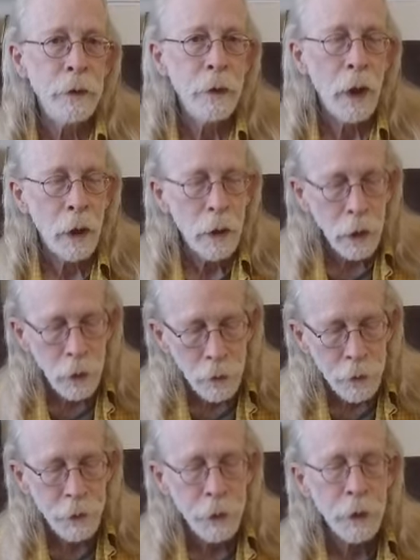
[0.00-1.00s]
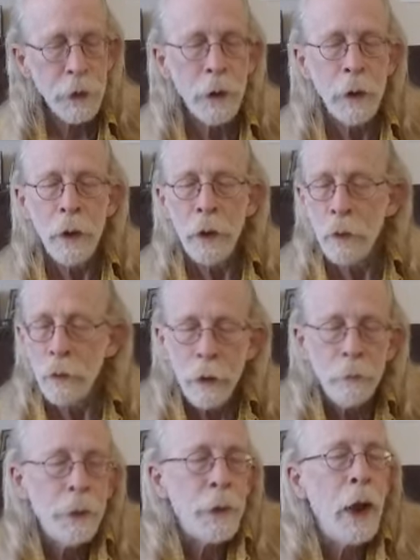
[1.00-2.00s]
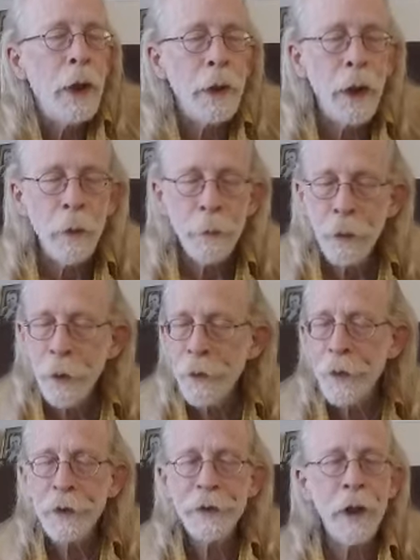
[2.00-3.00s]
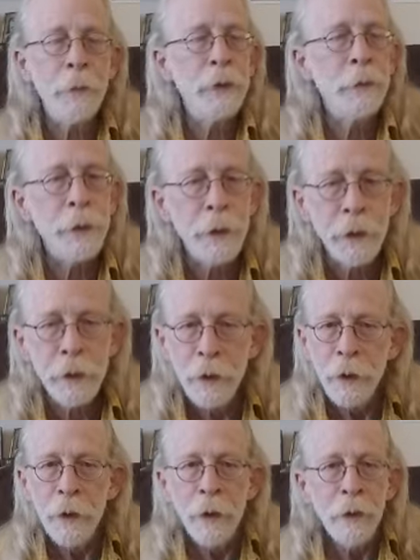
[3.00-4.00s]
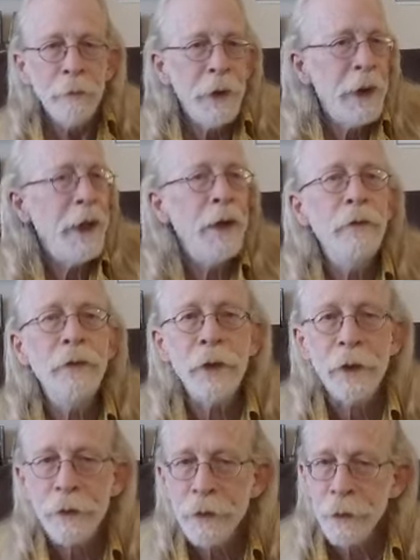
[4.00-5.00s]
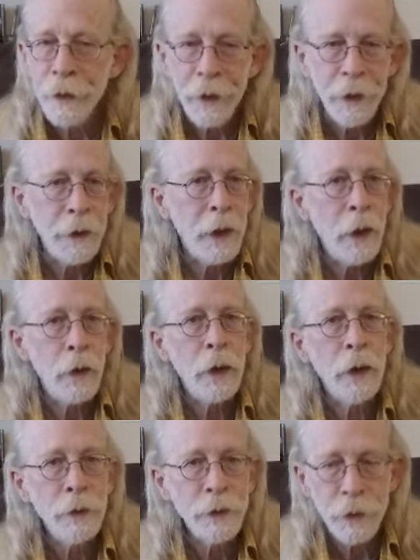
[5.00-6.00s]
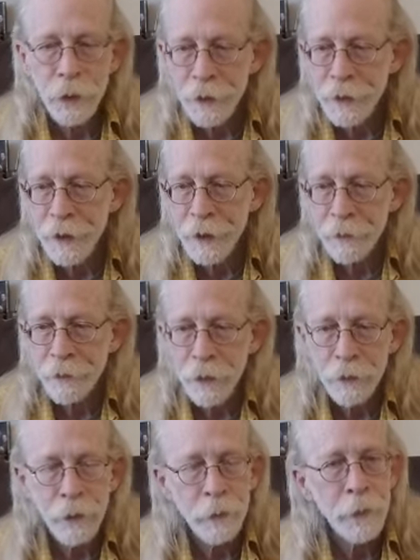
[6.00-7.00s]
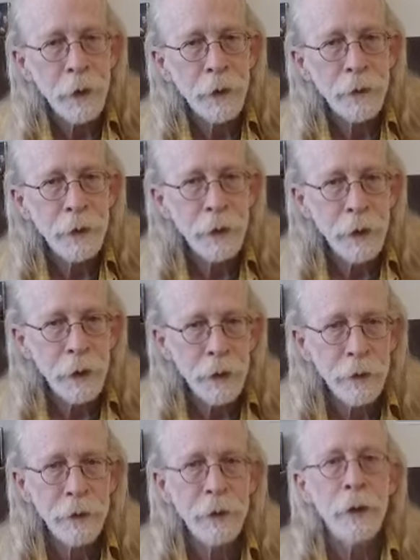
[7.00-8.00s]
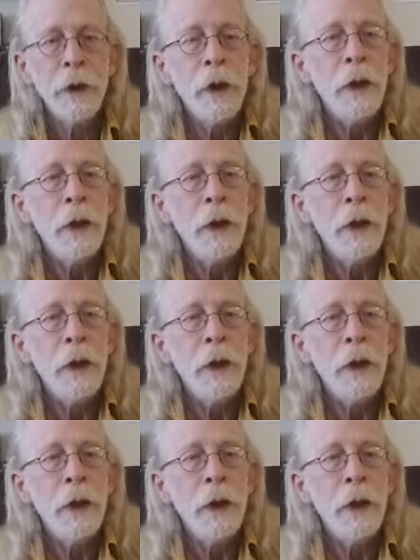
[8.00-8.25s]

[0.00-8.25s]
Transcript: Our culture, we're brought up with acceptable behaviors within our culture. It's different from culture to culture.